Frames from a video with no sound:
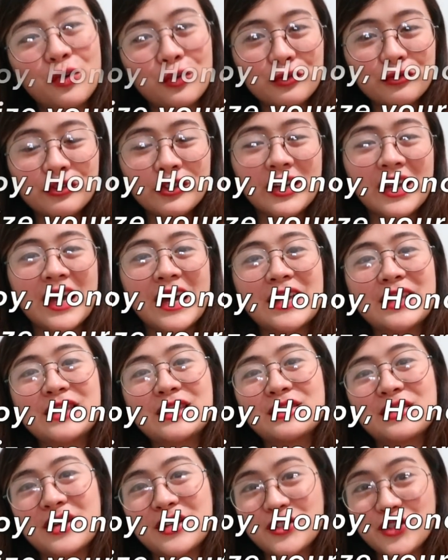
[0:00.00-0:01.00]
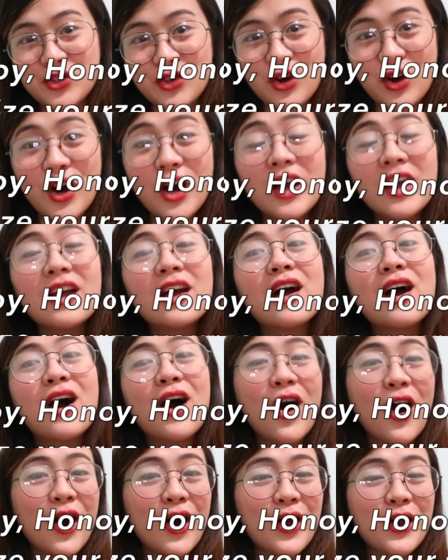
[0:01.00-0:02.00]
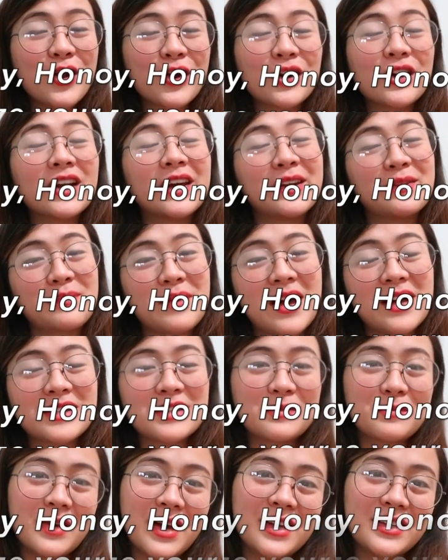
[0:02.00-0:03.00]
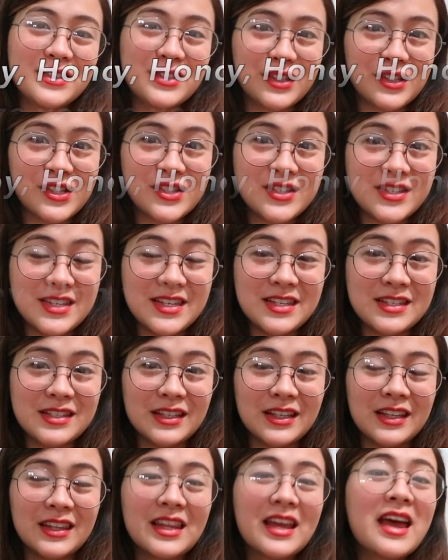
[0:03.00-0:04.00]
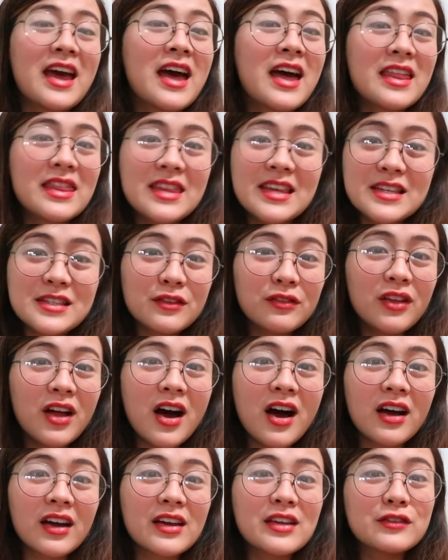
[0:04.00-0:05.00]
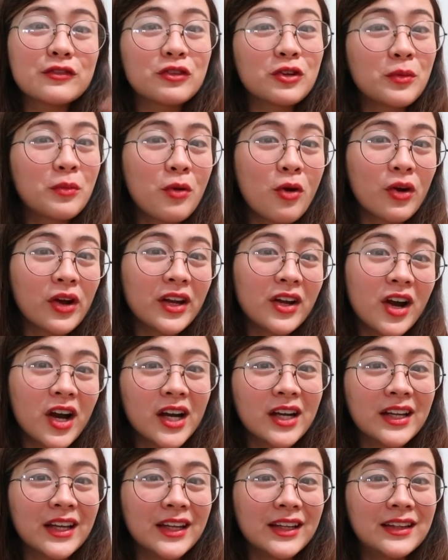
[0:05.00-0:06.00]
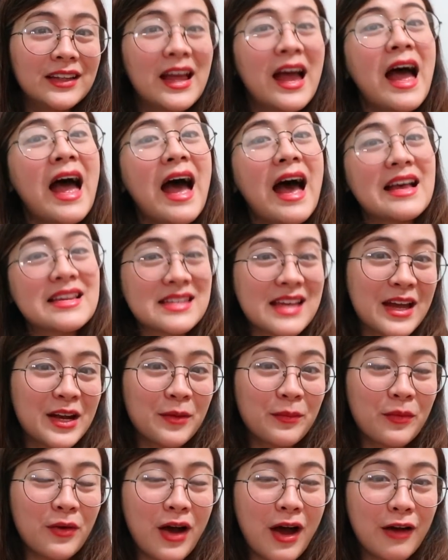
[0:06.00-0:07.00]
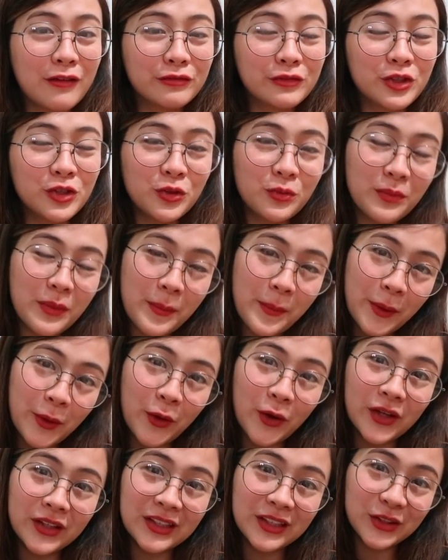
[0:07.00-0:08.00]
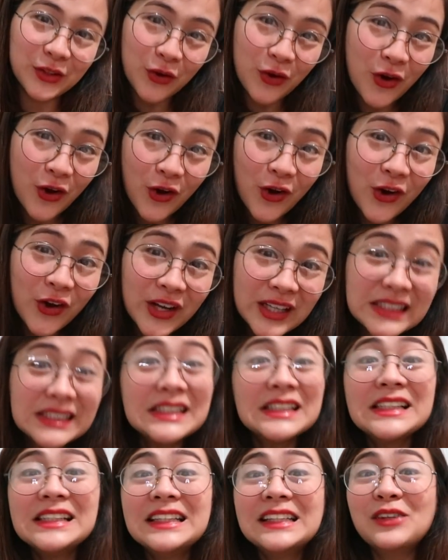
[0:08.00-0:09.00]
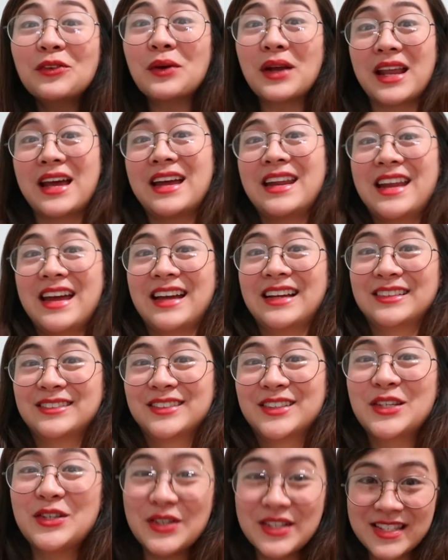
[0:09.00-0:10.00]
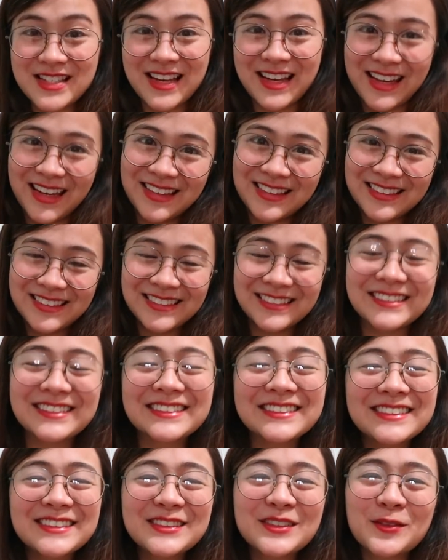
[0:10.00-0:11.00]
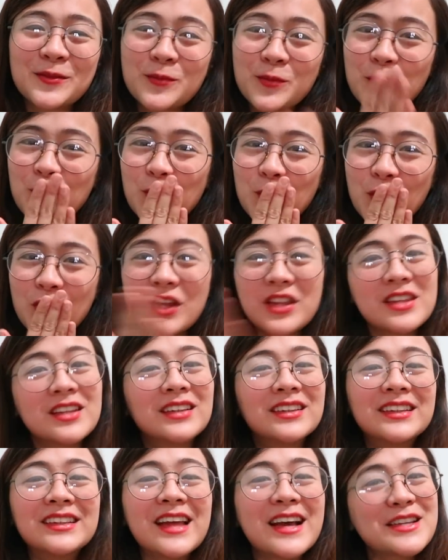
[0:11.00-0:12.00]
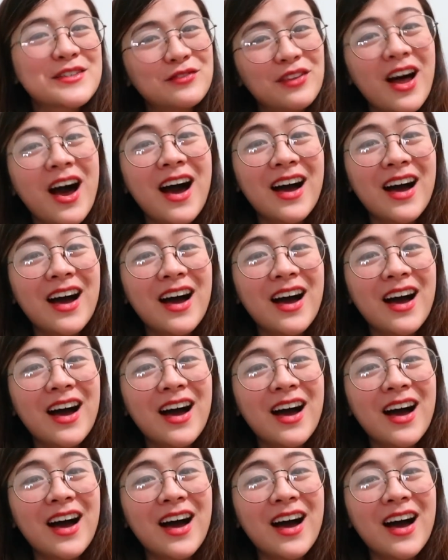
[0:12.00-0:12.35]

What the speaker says: don't forget to enjoy, honor, and maximize your season. This vlog is for the brokenhearted. Sana po after nyo mapanood dito, wala na yung sakit. Till the next